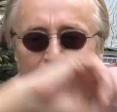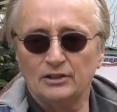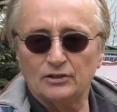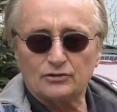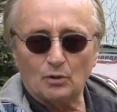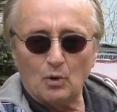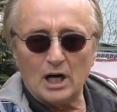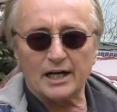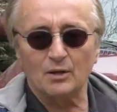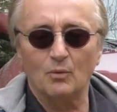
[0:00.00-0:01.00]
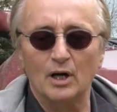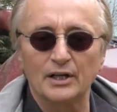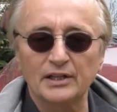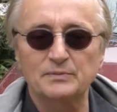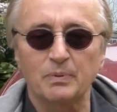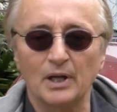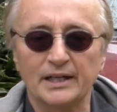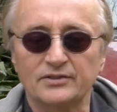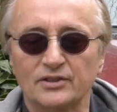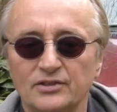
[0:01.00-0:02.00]
used to work at one of these
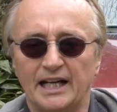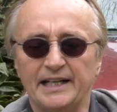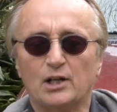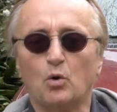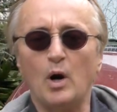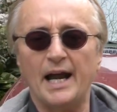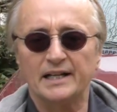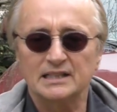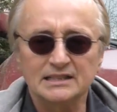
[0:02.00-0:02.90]
places and he quit.